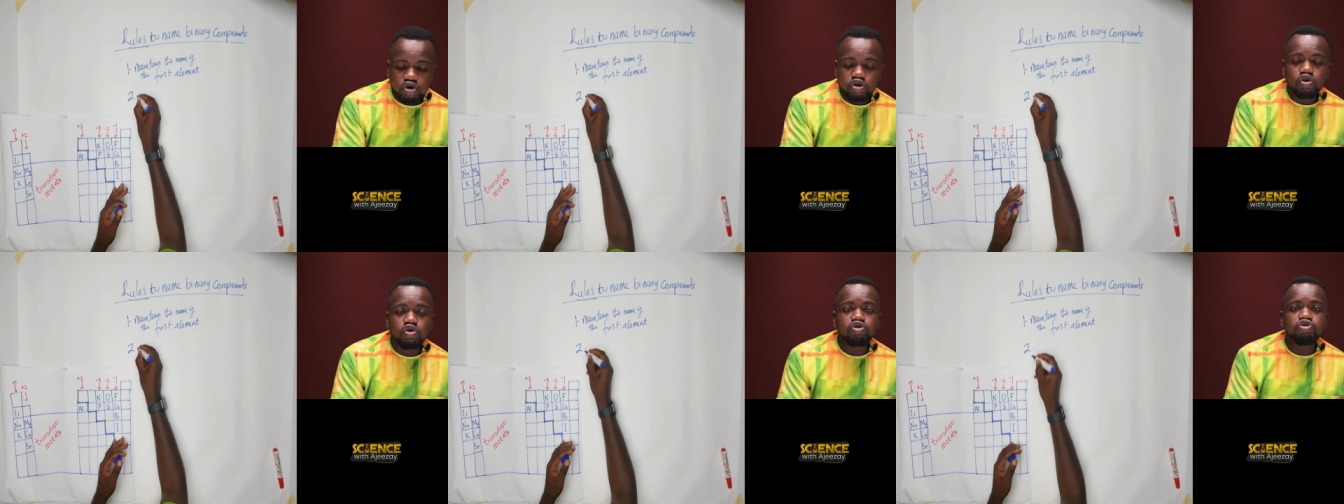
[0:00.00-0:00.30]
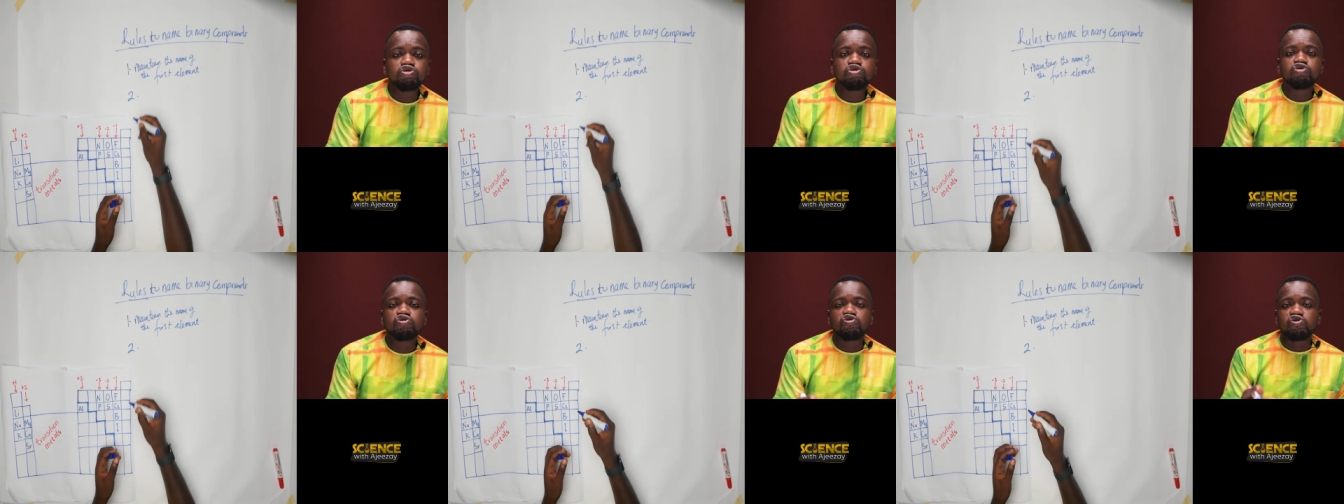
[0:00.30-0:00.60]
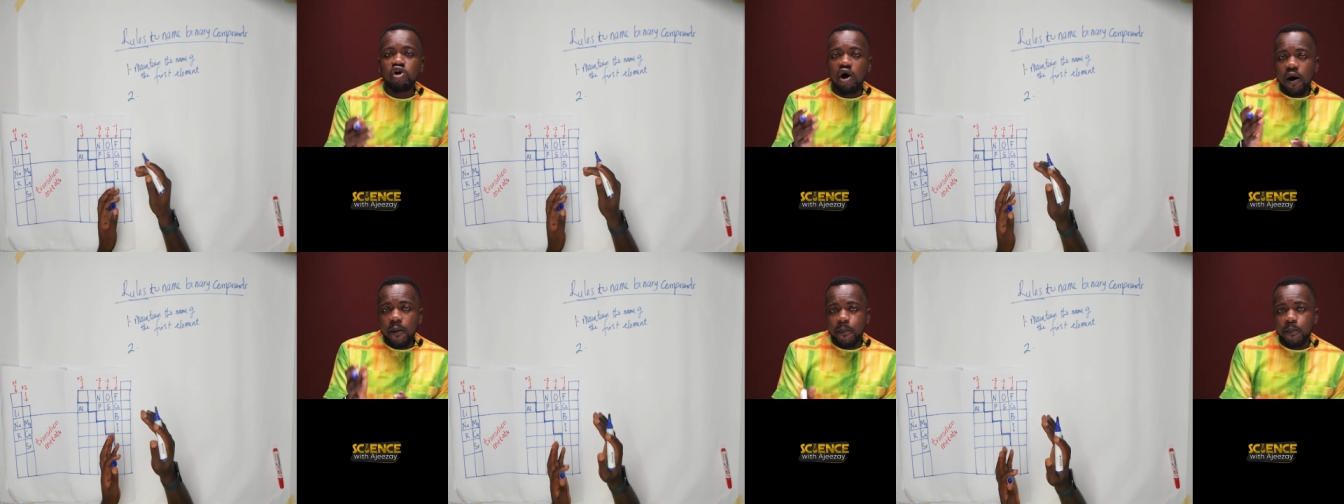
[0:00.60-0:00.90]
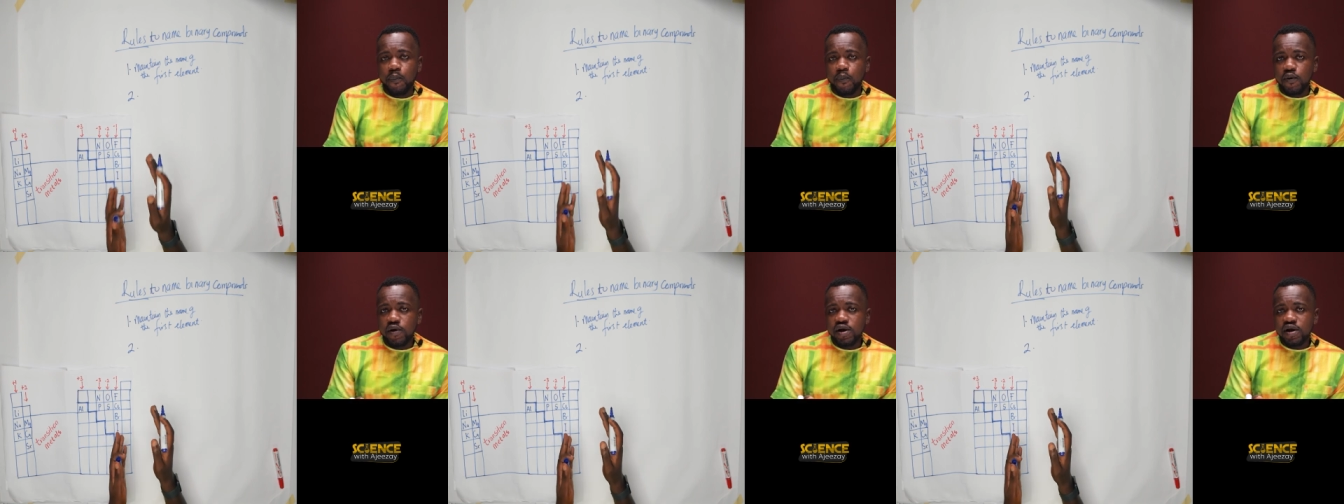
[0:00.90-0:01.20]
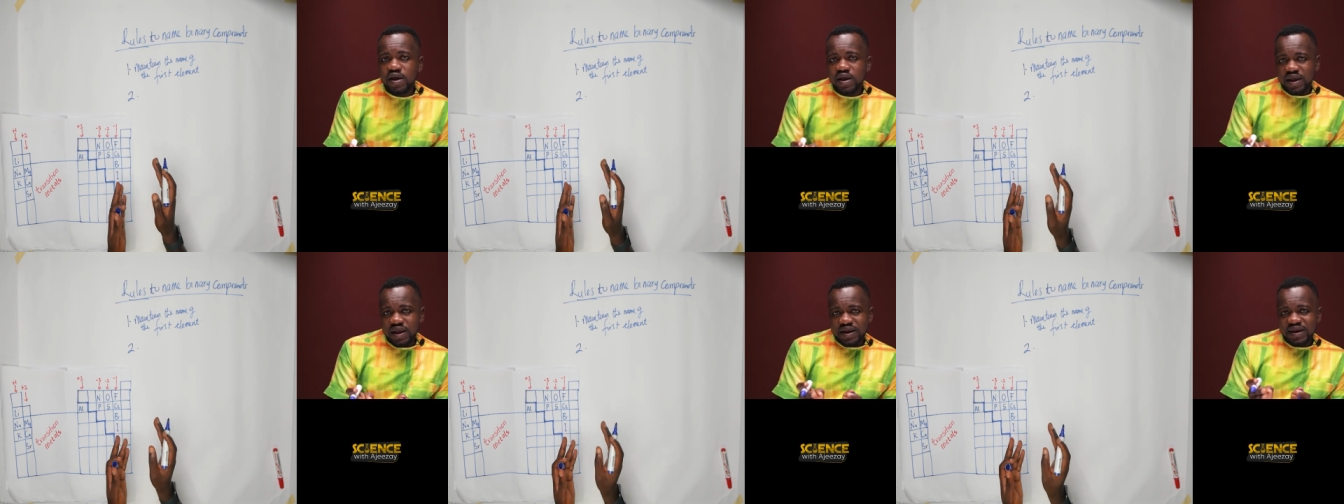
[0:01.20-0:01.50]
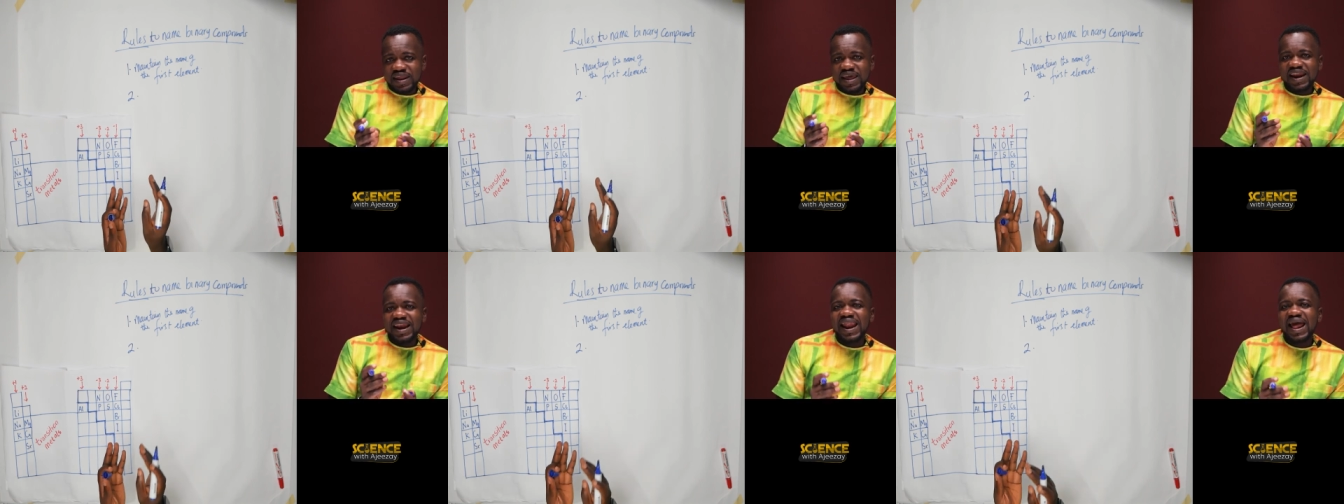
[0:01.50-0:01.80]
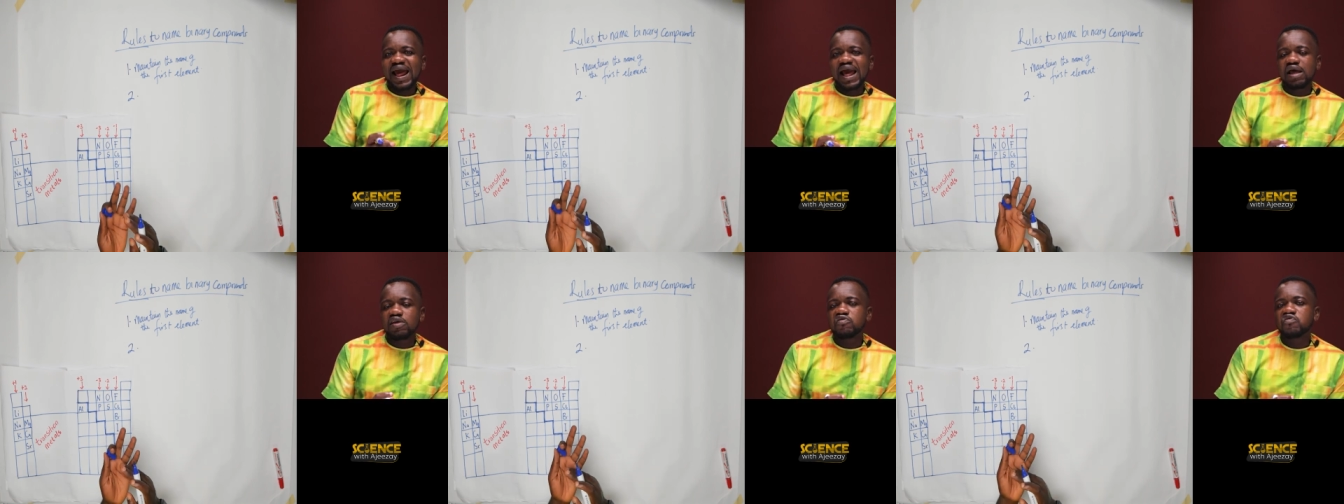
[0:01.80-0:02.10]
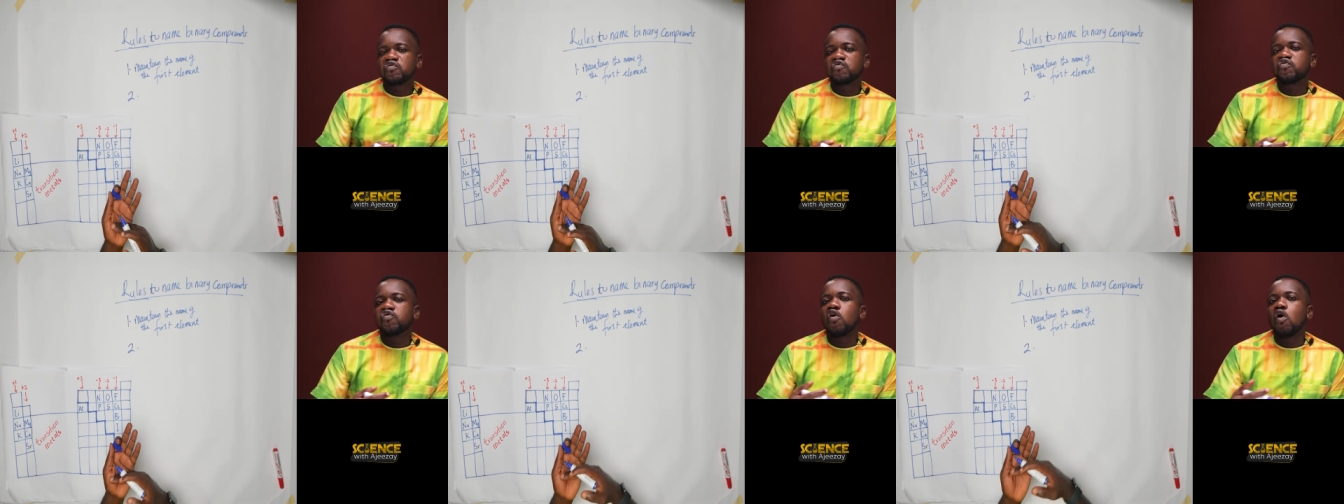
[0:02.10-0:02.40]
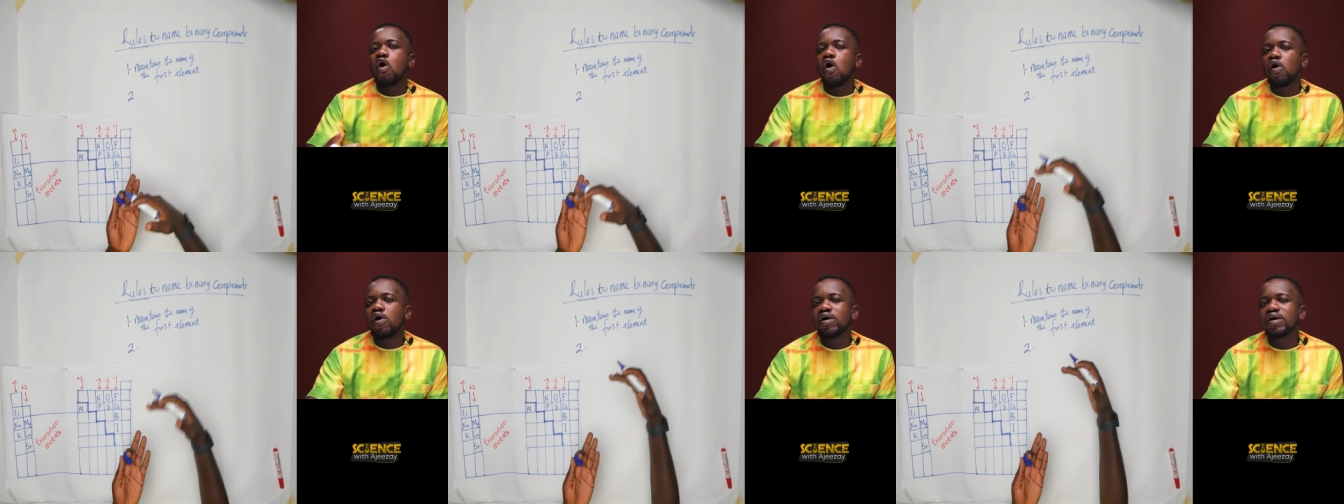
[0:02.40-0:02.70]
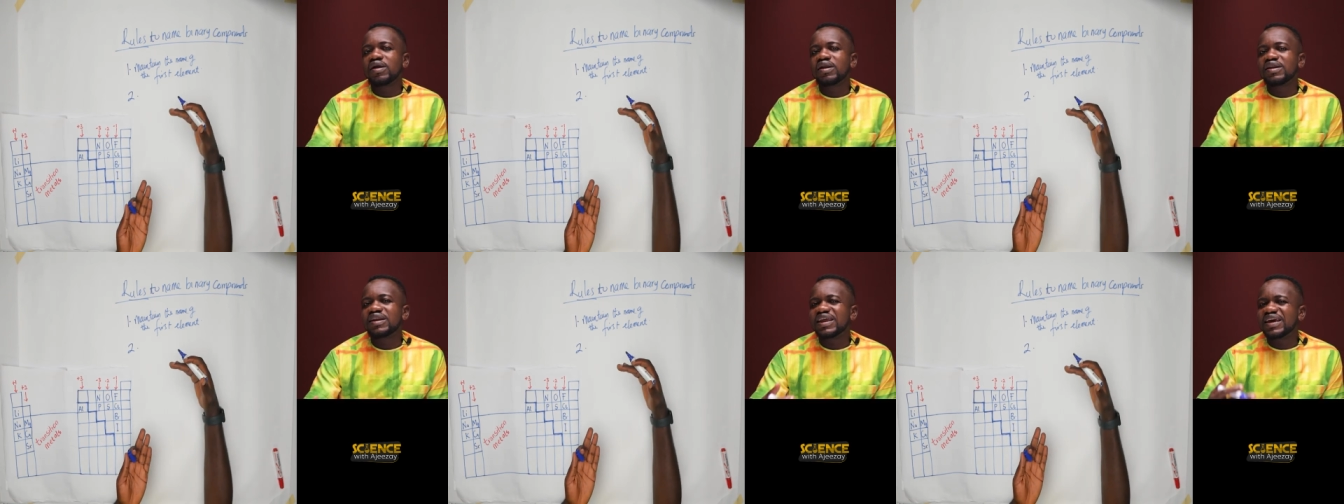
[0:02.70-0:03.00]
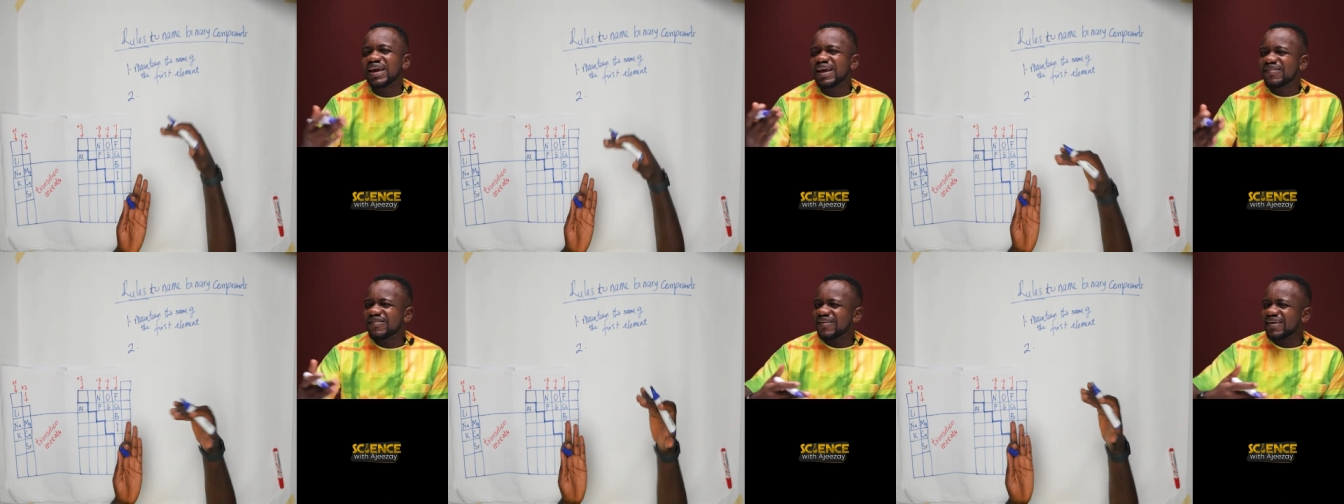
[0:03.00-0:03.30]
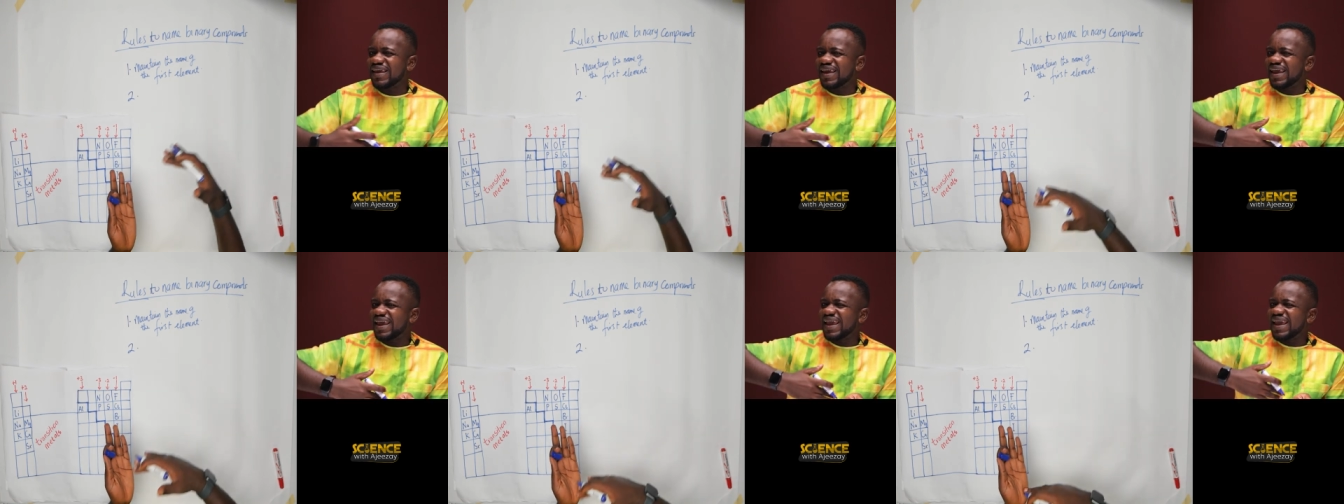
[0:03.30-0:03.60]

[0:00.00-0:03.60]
you drop the last four digits